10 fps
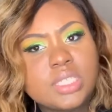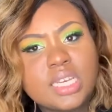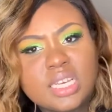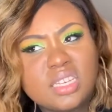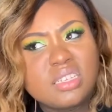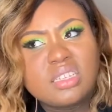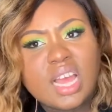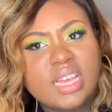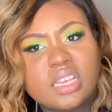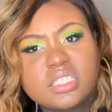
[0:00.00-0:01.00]
did,
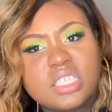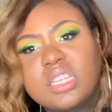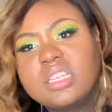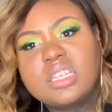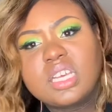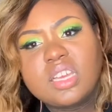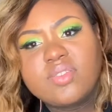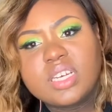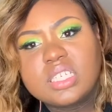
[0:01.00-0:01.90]
like, she didn't leave a